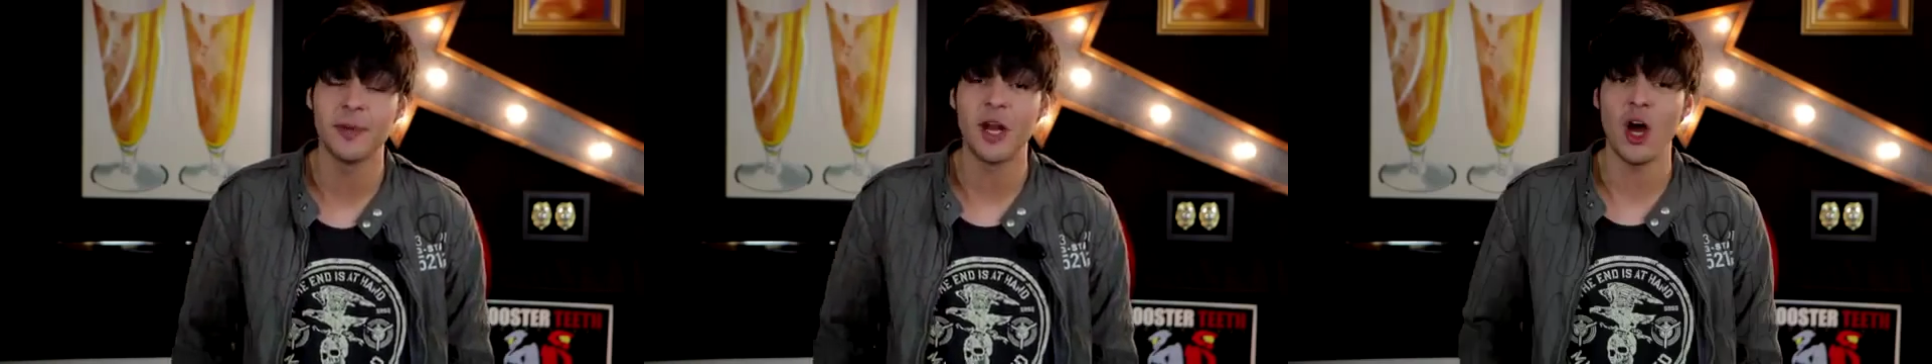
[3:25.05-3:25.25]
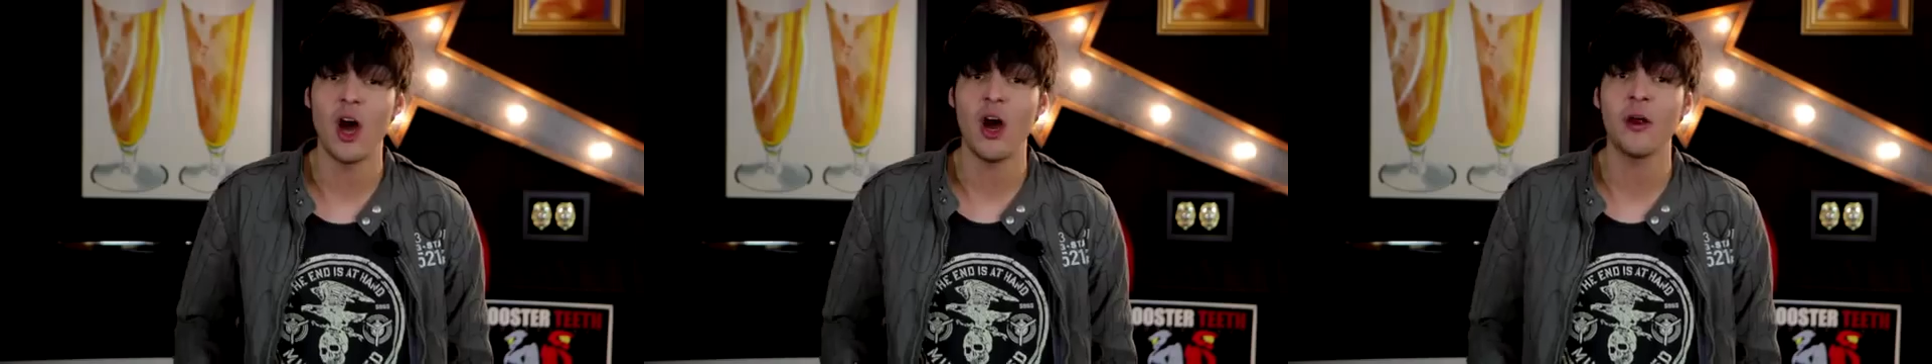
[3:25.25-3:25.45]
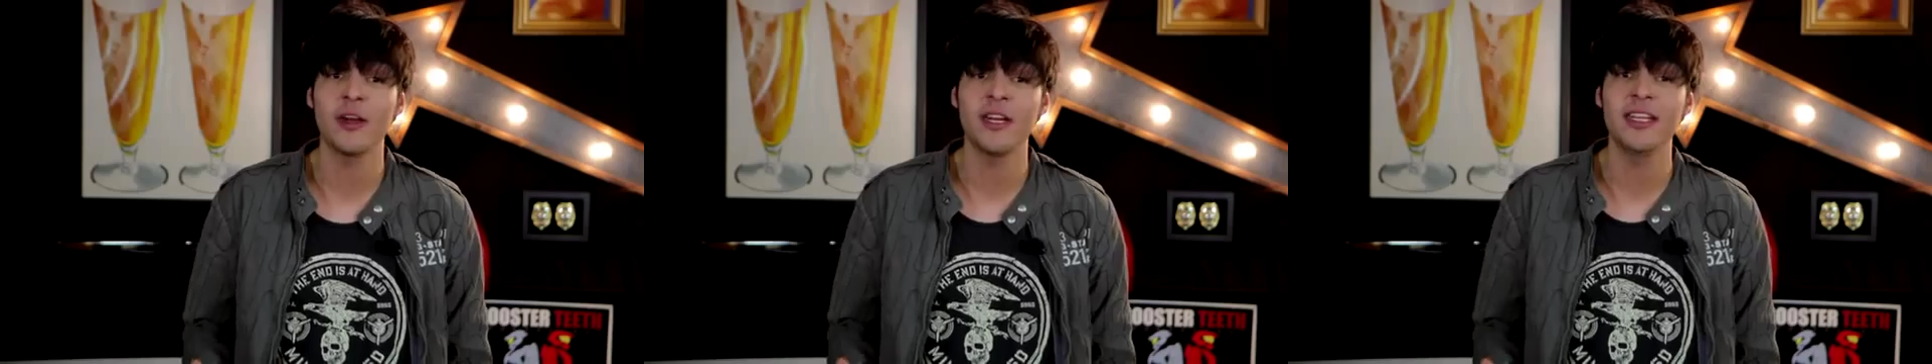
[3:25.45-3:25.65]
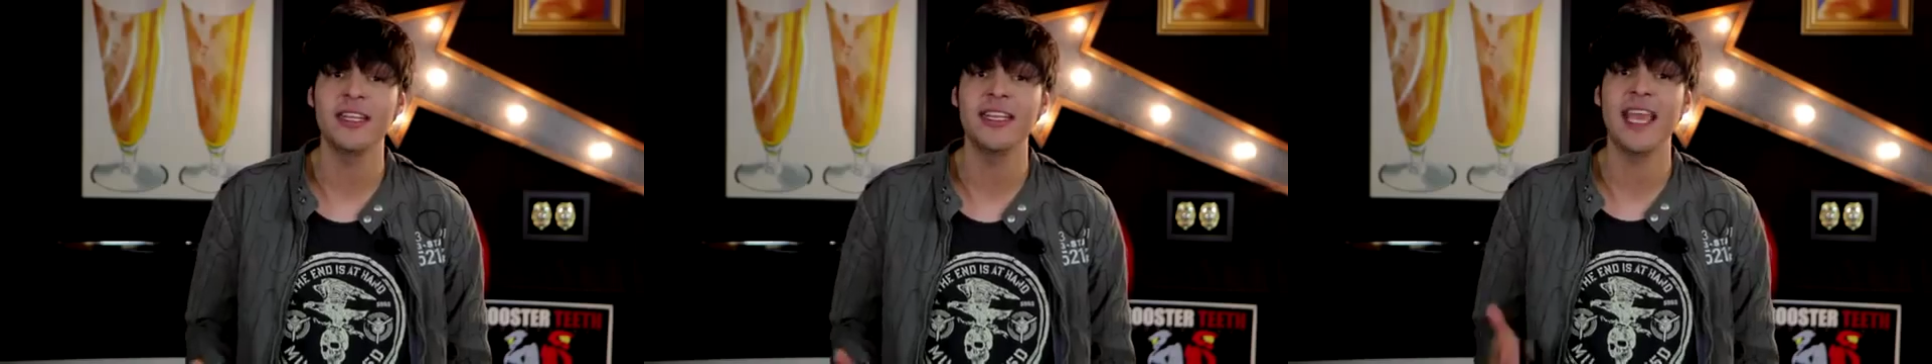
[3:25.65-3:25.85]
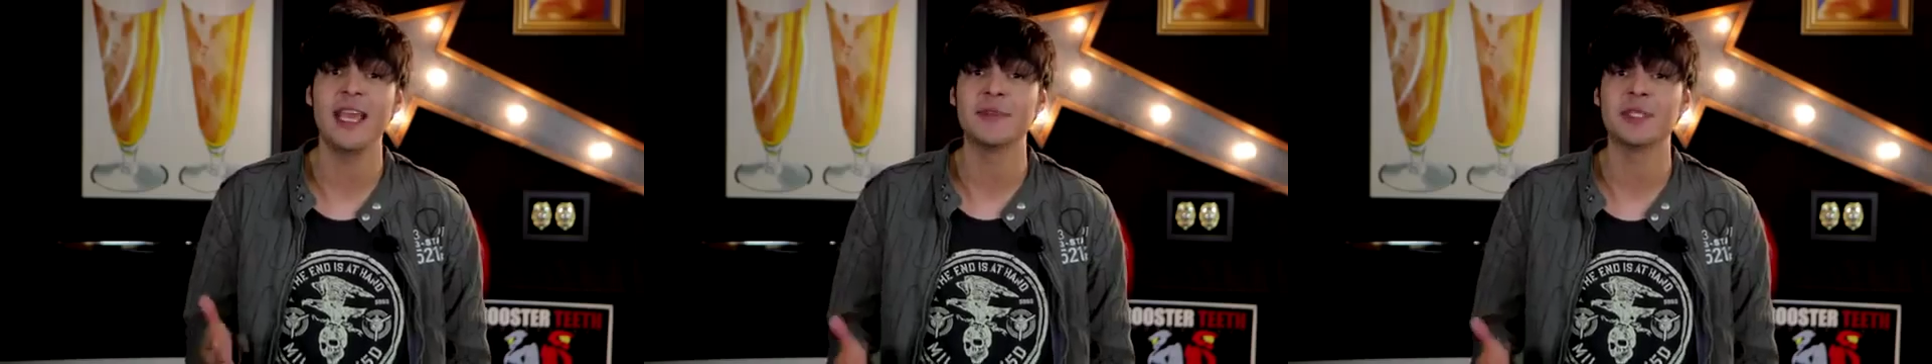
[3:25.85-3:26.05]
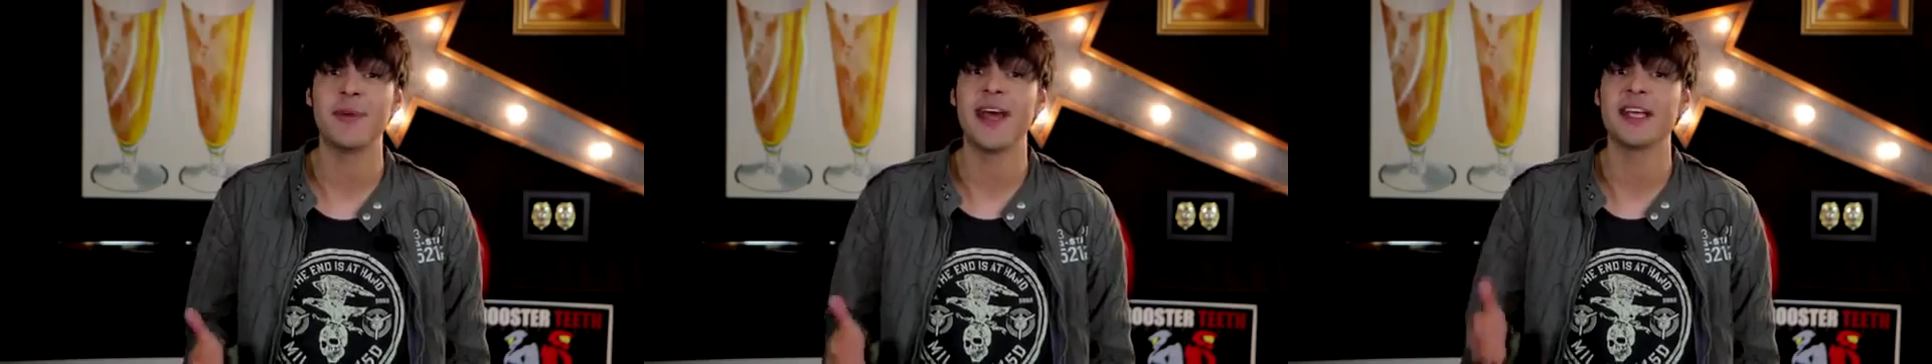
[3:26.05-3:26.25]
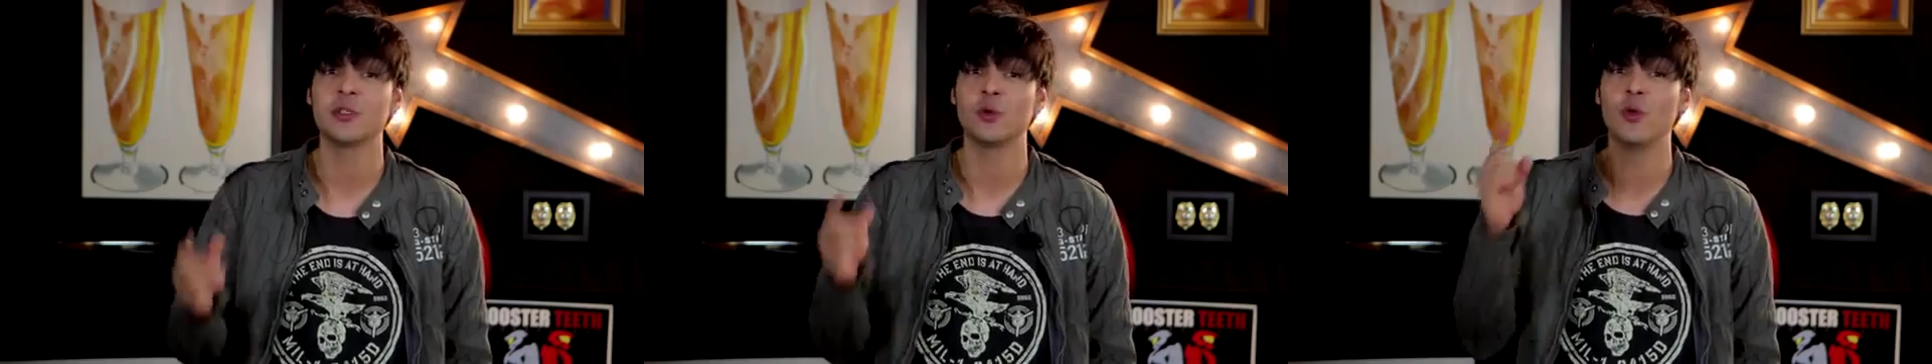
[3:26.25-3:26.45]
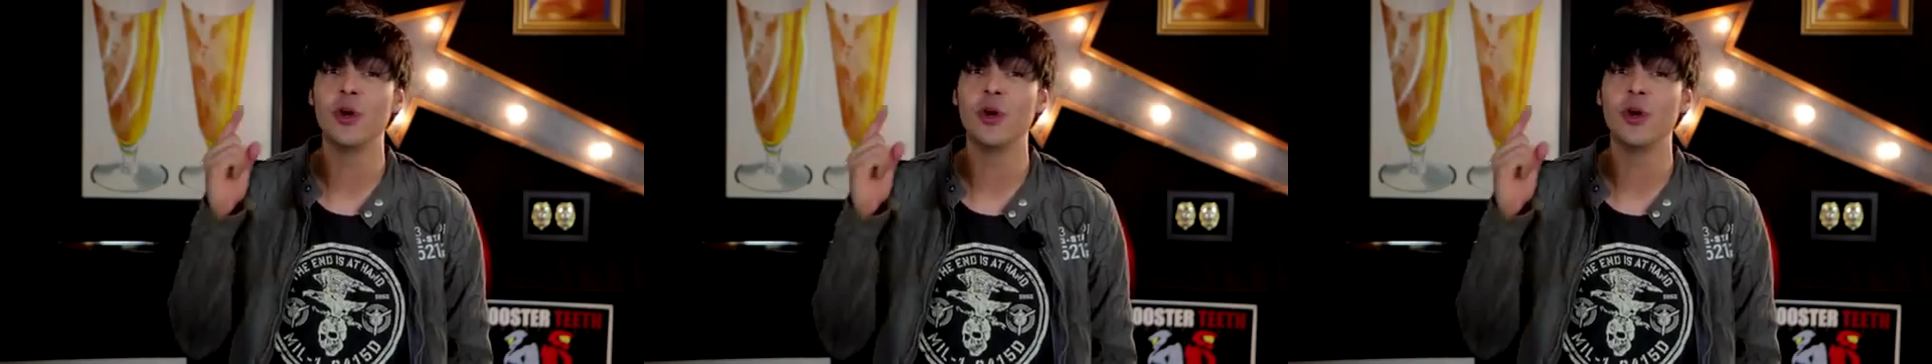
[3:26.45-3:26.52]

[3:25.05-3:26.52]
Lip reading: but already the game has passed